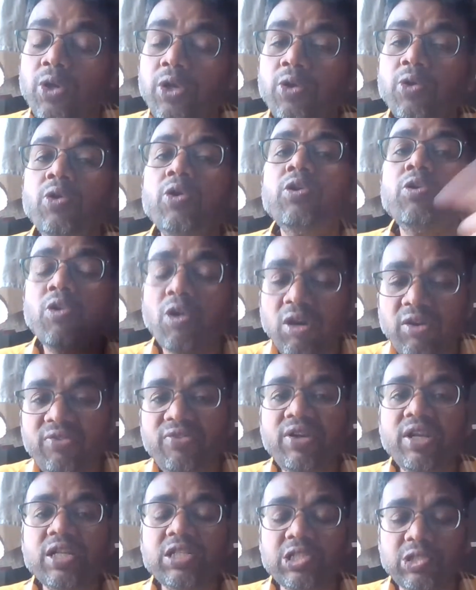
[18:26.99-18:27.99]
your
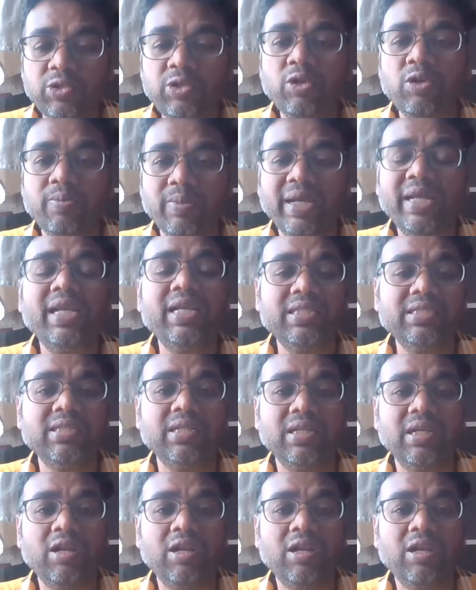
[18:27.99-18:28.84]
confidence to your manager.